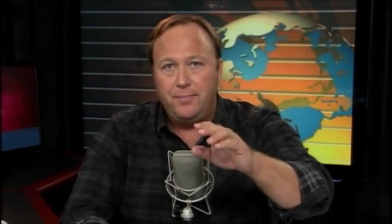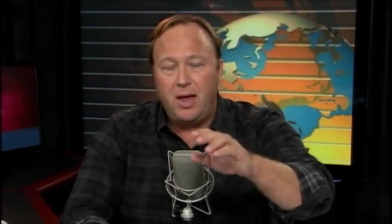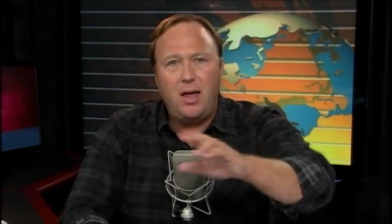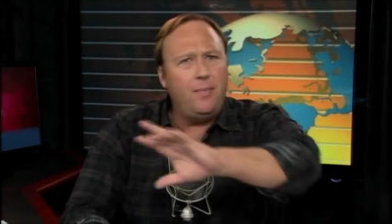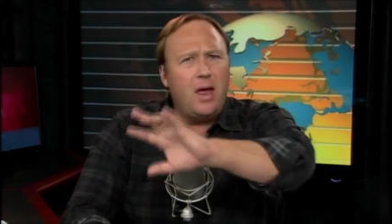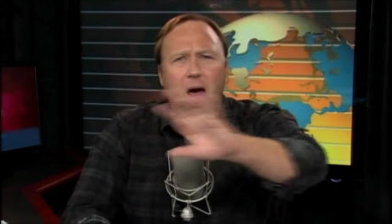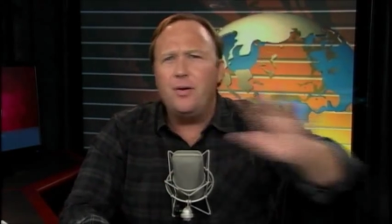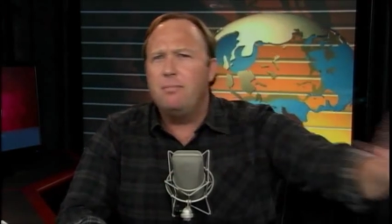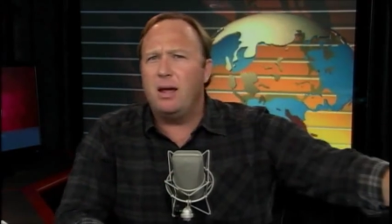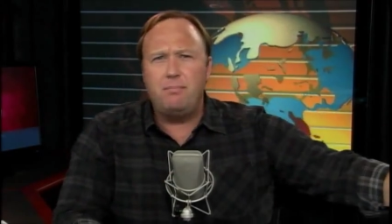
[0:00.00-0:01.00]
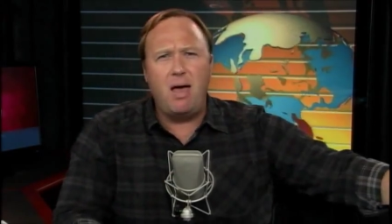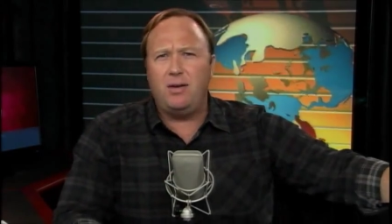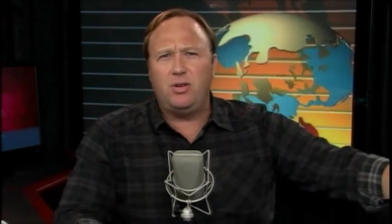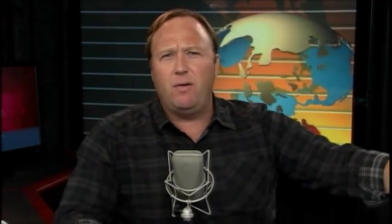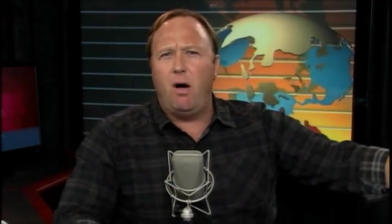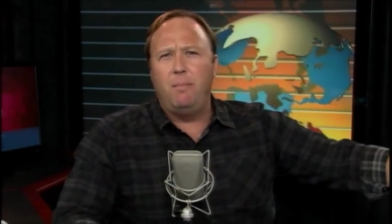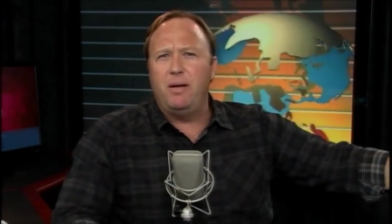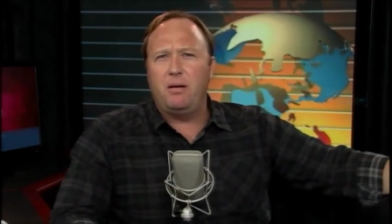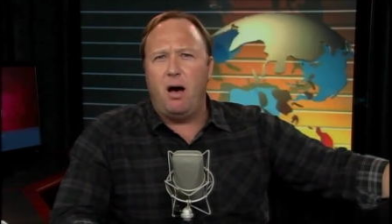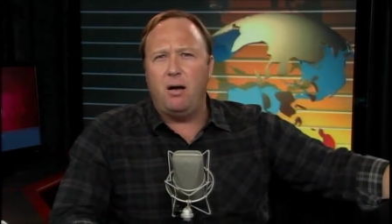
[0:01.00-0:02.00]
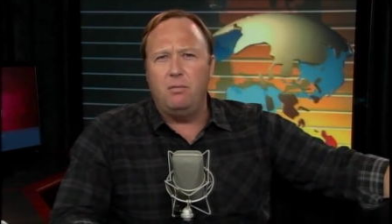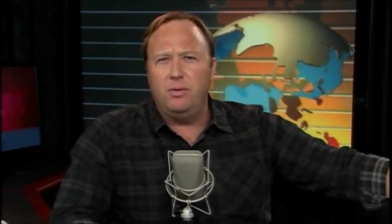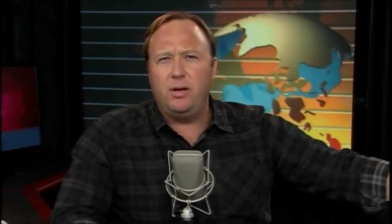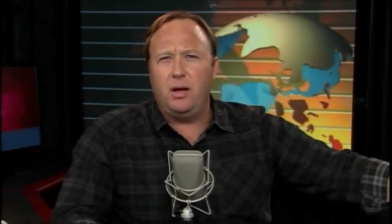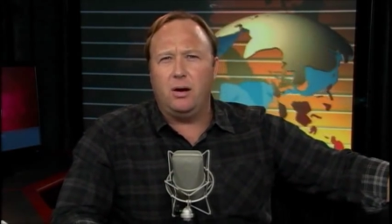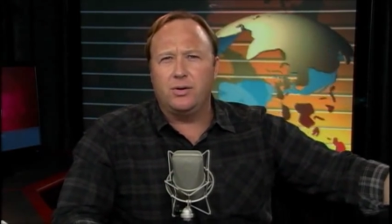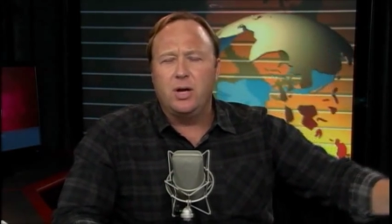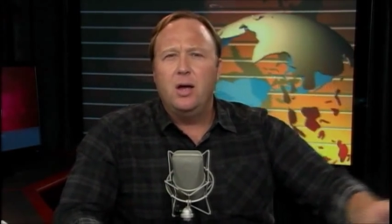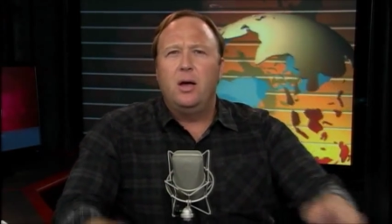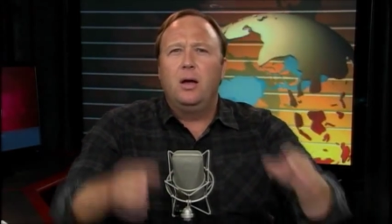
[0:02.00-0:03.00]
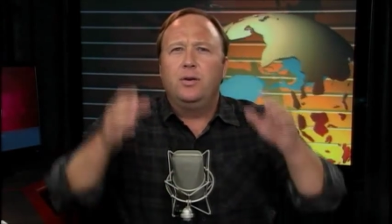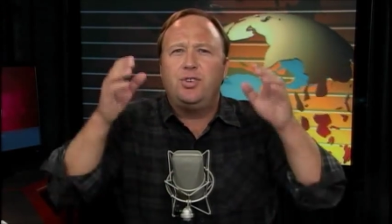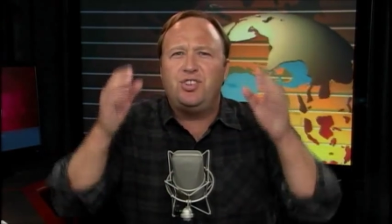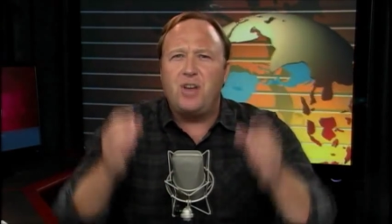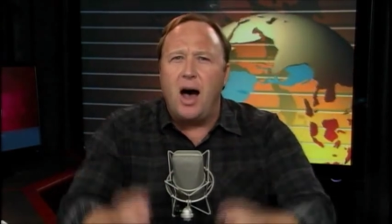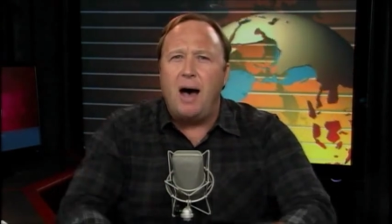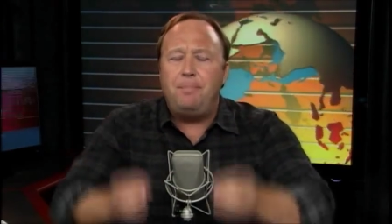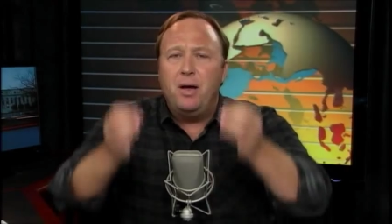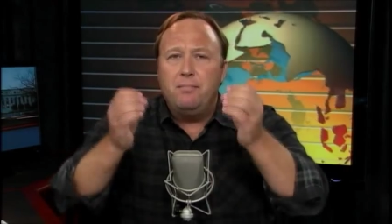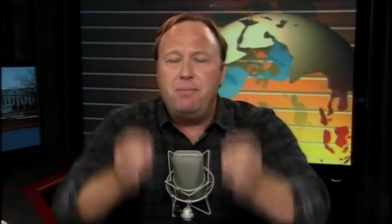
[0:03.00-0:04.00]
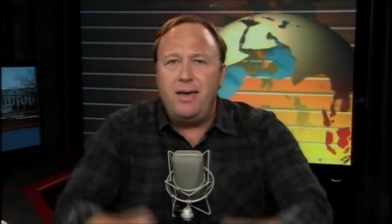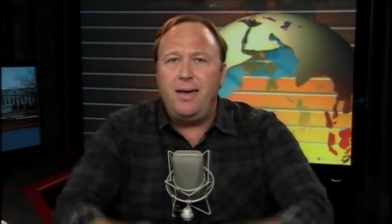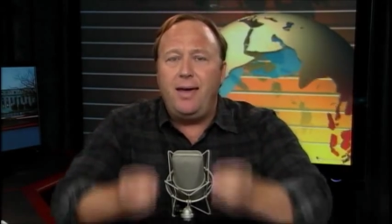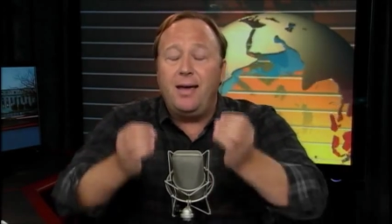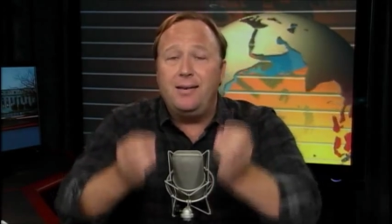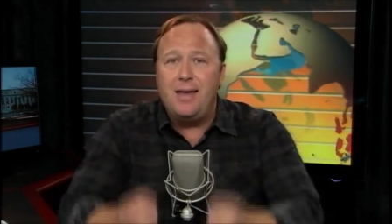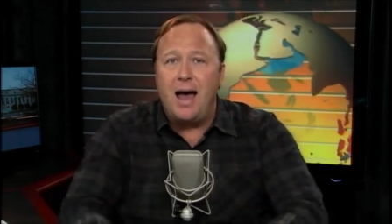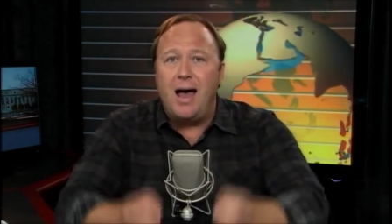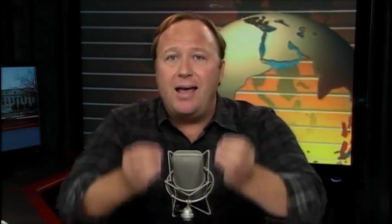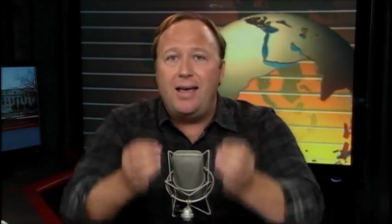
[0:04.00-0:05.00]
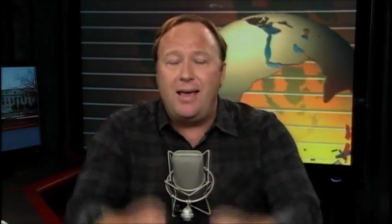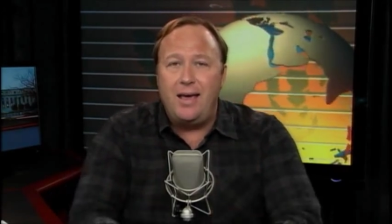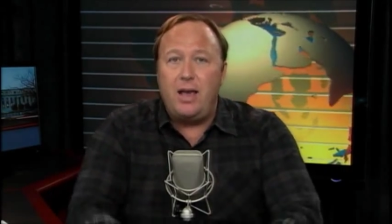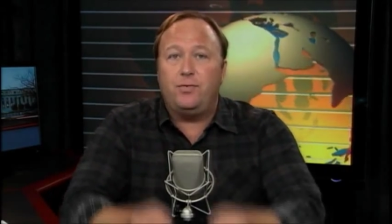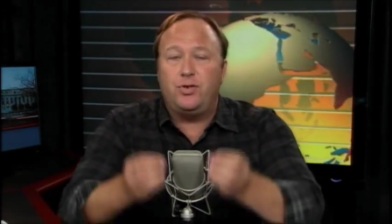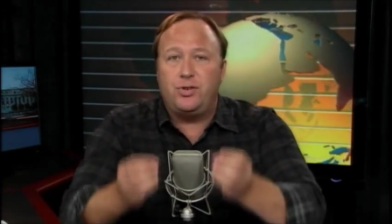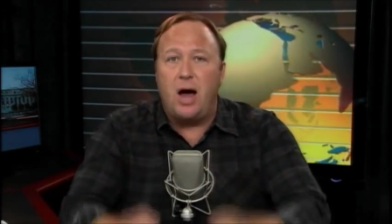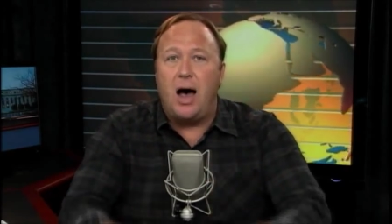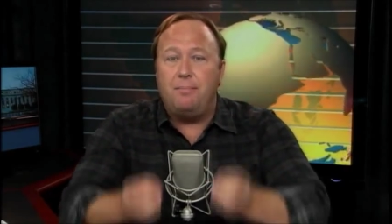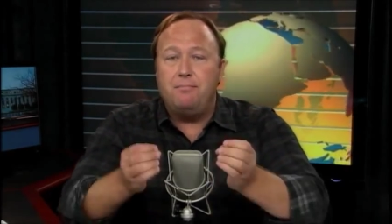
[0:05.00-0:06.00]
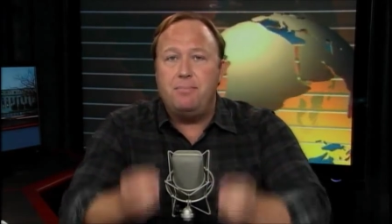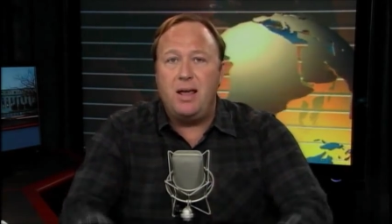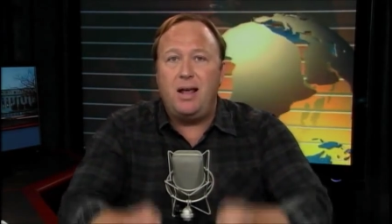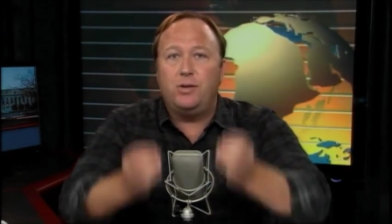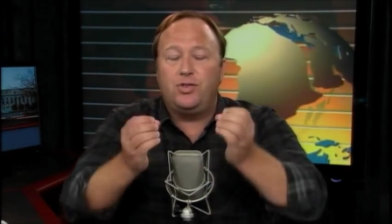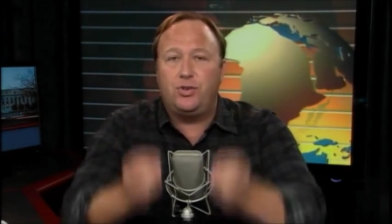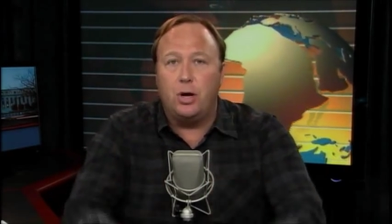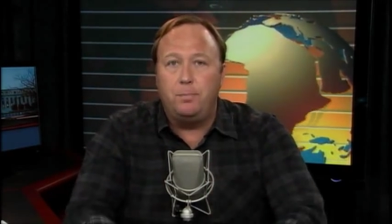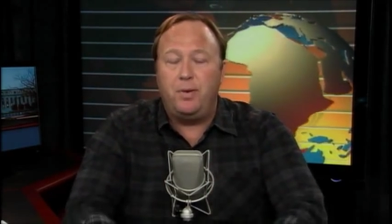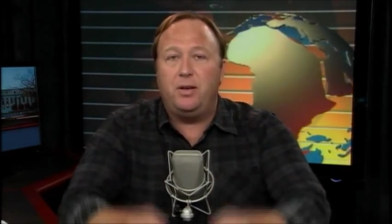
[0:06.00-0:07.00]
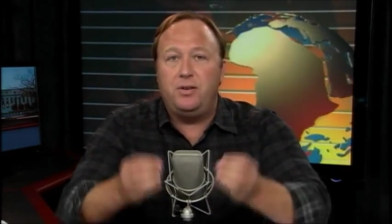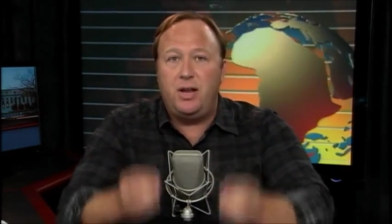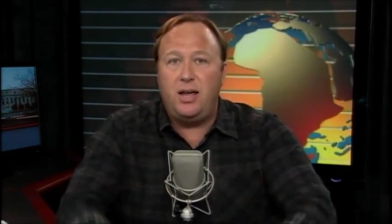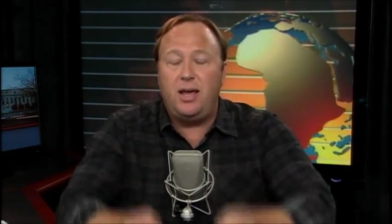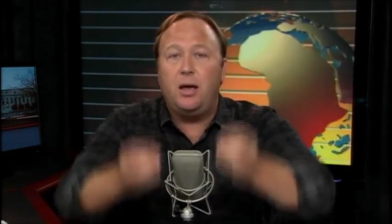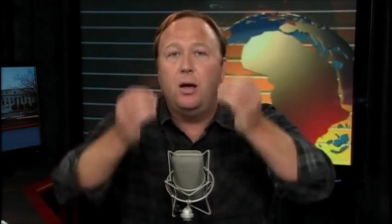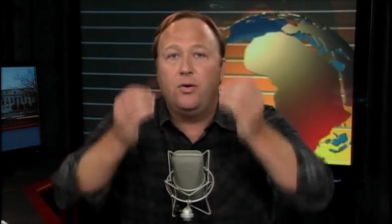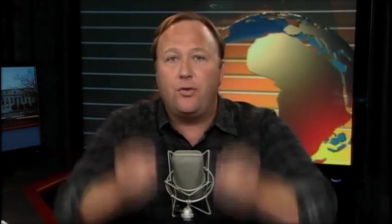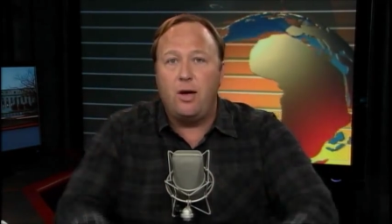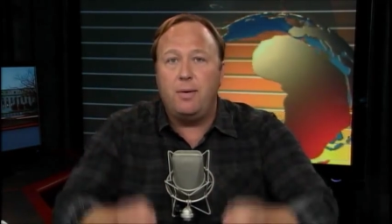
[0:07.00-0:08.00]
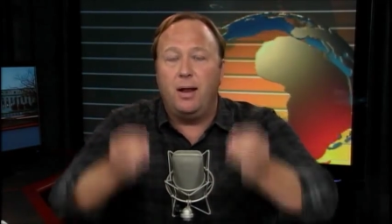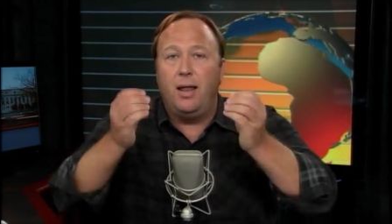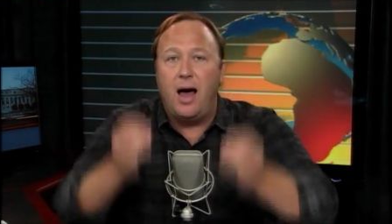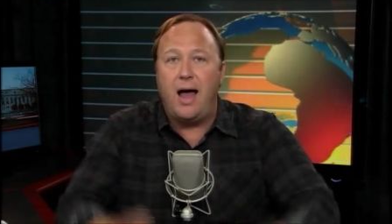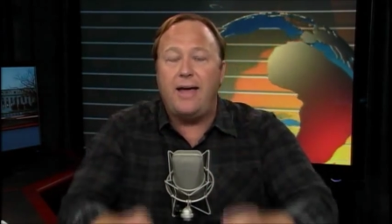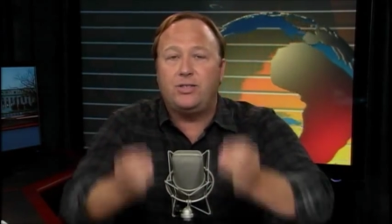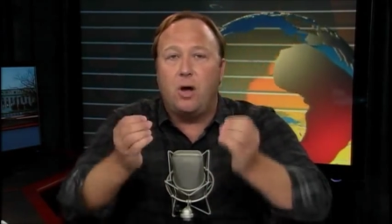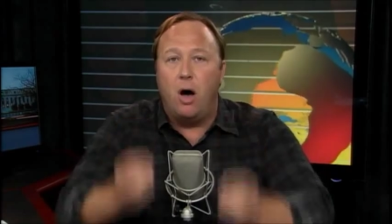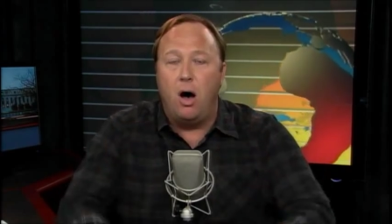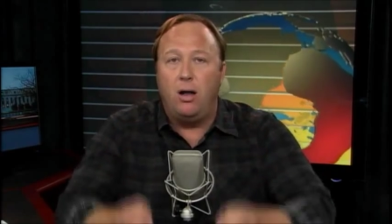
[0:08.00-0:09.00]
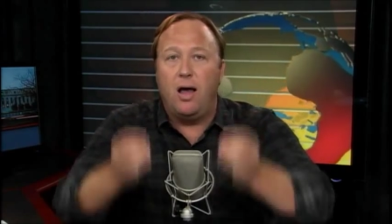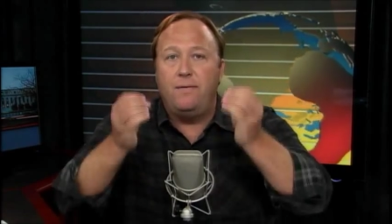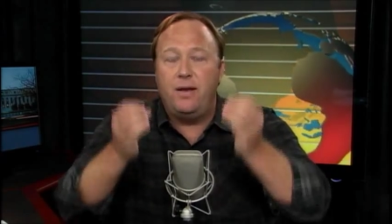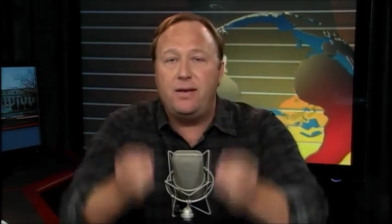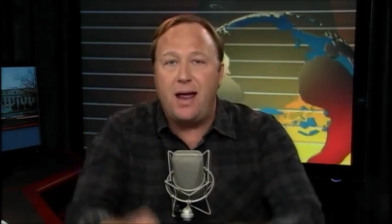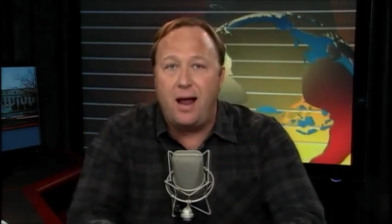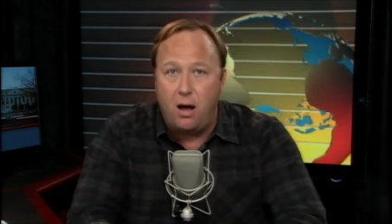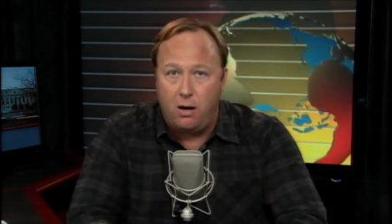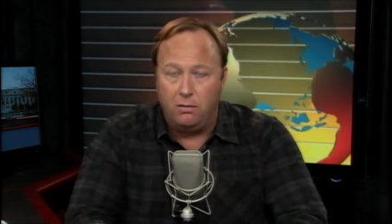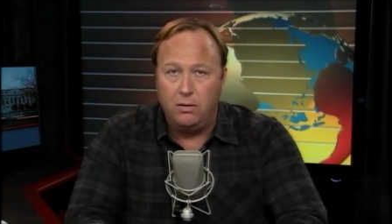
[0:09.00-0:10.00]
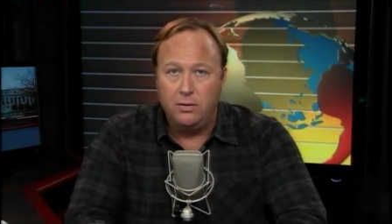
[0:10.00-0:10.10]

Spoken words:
And the other big banks have all been caught over the years. Stop being naive. Stop being stupid. Decriminalize all of it now.